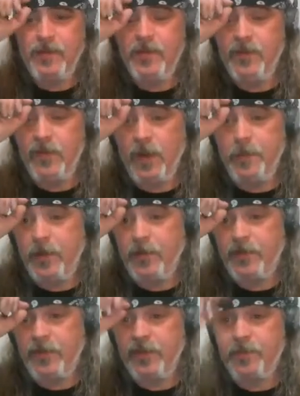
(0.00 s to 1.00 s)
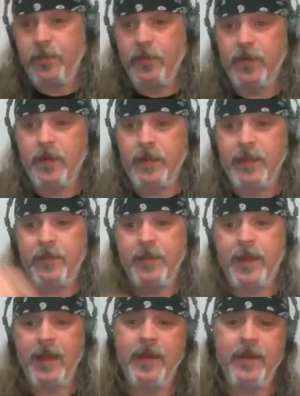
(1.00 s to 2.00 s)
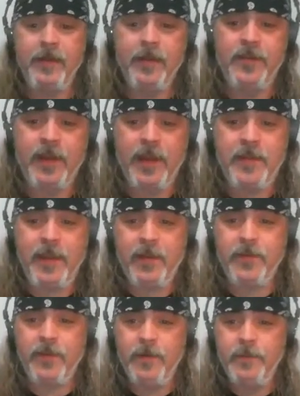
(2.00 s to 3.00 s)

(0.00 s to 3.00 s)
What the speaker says: John Peterson just posted a link to that in the chat. Thank you, John.